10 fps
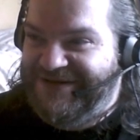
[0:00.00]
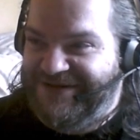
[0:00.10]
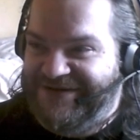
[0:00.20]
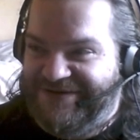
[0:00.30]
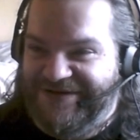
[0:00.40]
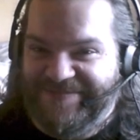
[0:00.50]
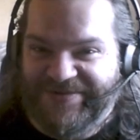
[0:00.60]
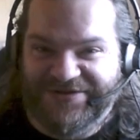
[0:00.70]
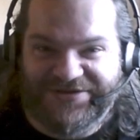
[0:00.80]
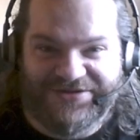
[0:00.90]
the kind of
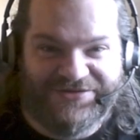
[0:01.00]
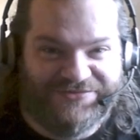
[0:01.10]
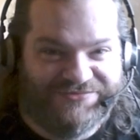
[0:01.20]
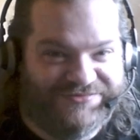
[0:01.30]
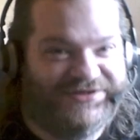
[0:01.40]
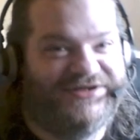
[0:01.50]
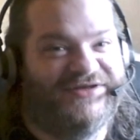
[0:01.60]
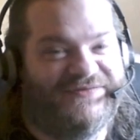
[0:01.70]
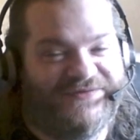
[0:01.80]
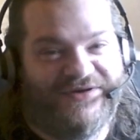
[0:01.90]
person who
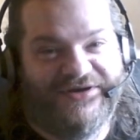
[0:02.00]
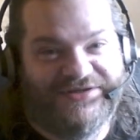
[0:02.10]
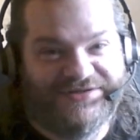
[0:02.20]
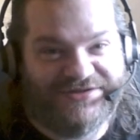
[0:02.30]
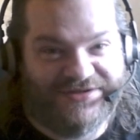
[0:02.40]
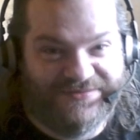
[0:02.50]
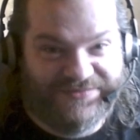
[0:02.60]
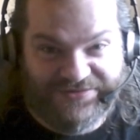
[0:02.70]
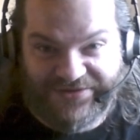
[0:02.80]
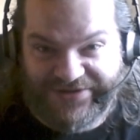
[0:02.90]
redefines
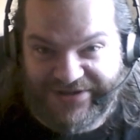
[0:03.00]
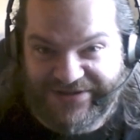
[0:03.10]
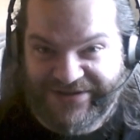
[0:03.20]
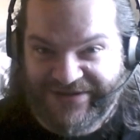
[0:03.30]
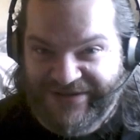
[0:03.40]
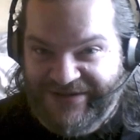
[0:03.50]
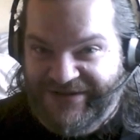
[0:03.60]
moronic.